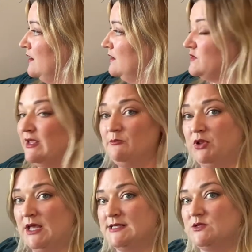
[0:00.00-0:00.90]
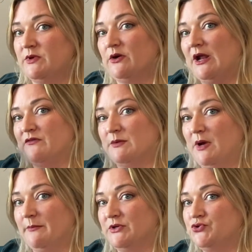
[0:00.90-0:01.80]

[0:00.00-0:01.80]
So in place without having to pump and